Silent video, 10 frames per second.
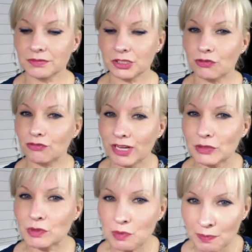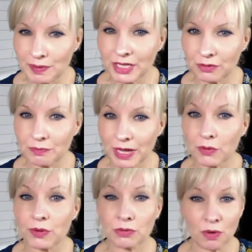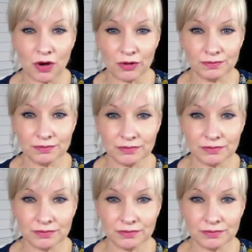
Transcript: Your friend would probably come back with what?